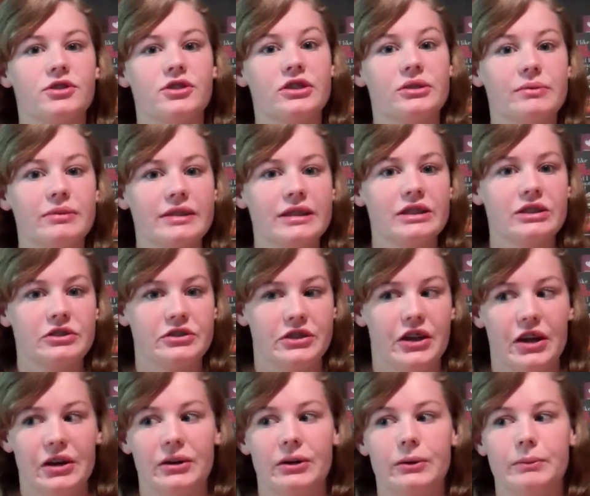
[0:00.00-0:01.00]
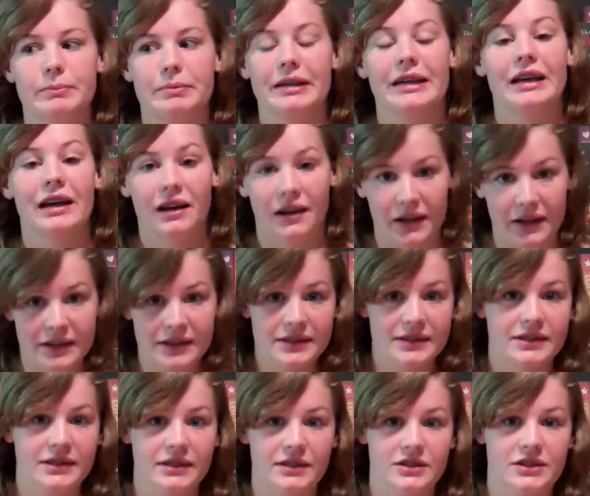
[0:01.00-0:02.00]
She was in jail
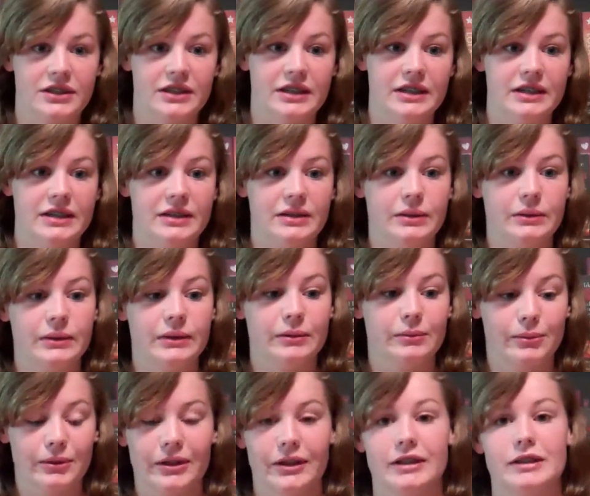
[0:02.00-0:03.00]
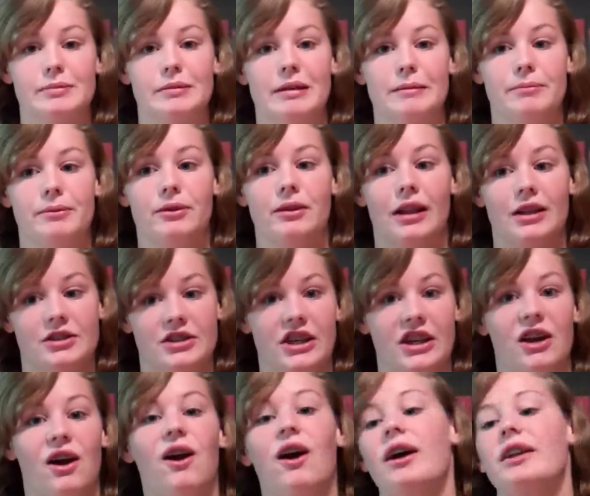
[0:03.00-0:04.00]
because she worked people and she
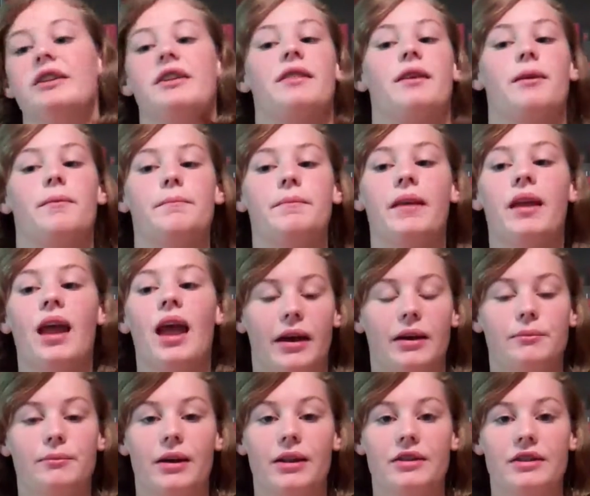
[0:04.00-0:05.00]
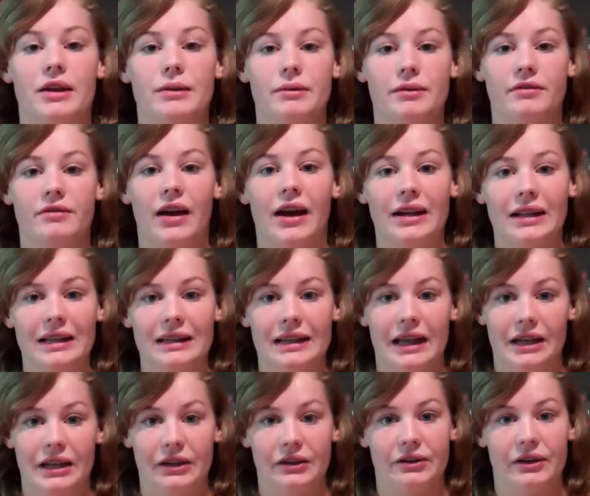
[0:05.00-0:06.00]
conned them, and when they were finally
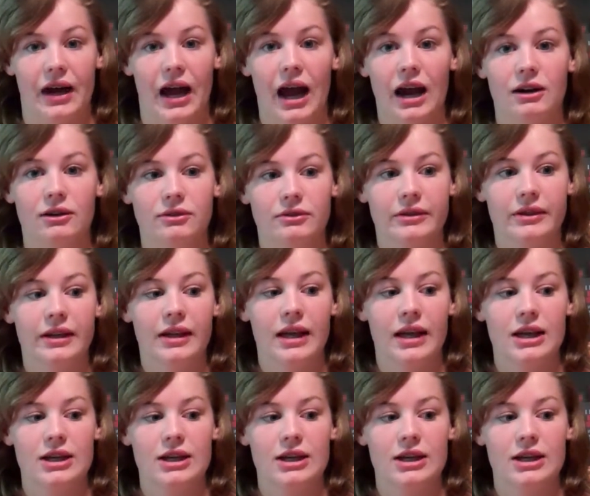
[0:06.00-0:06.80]
letting her out,